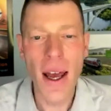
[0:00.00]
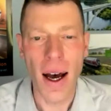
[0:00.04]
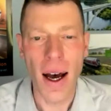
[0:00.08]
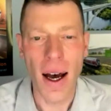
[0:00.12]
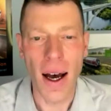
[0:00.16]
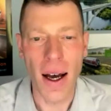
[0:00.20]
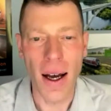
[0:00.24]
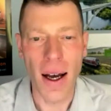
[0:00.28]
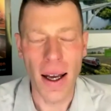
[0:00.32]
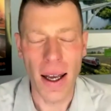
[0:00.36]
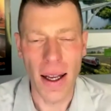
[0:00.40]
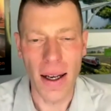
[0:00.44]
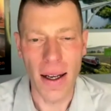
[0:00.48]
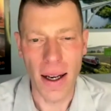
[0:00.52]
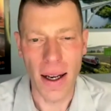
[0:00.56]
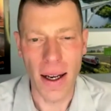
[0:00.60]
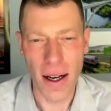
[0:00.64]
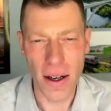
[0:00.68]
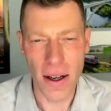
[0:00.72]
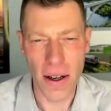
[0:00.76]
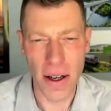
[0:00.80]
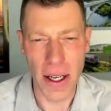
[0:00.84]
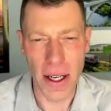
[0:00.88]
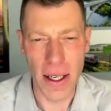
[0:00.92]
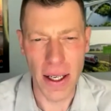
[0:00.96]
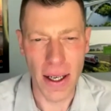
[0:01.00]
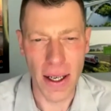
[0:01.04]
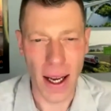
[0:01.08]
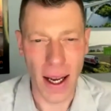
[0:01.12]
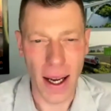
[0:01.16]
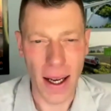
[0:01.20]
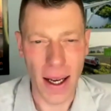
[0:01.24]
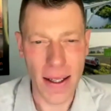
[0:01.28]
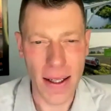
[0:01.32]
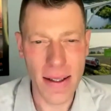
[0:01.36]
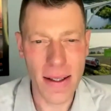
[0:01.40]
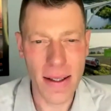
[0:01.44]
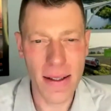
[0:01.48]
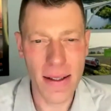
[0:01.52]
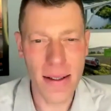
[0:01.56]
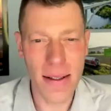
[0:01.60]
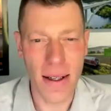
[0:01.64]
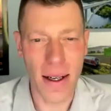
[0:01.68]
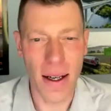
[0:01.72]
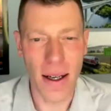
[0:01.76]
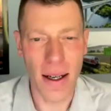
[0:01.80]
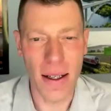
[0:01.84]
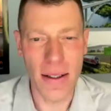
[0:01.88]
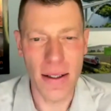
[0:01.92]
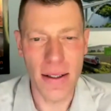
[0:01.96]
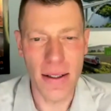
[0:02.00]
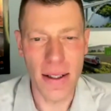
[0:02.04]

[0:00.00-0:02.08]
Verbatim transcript: Uh, and Aaron asks, uh,